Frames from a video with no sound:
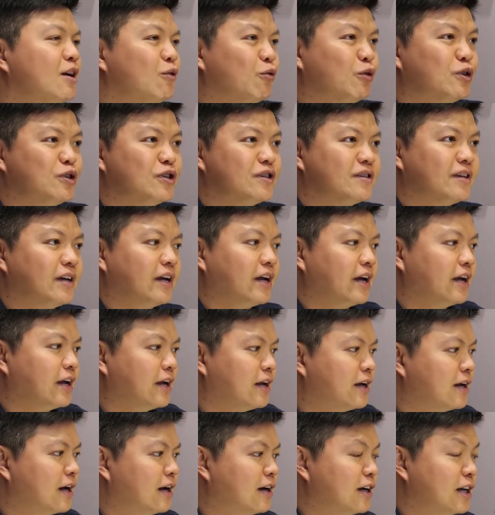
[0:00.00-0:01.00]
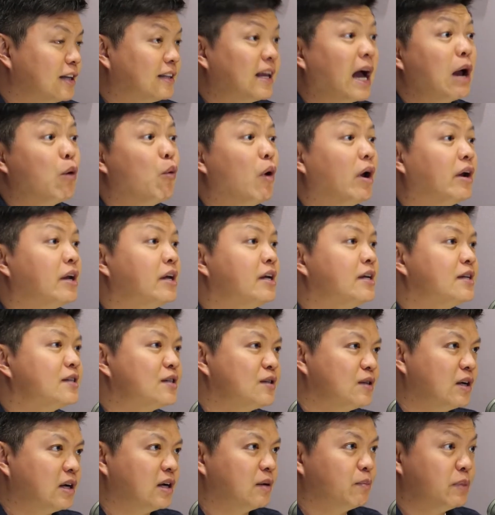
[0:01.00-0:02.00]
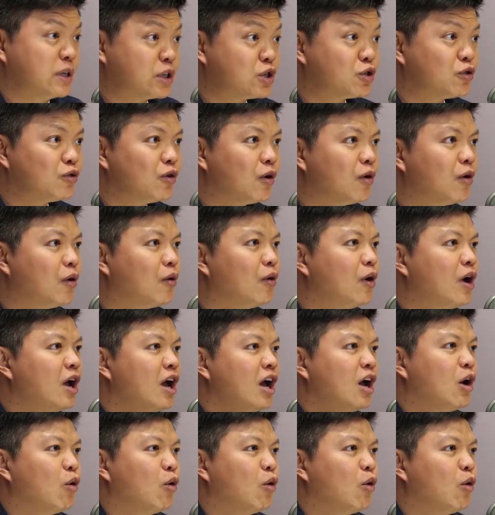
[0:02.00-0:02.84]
which is a Taiwanese bistro.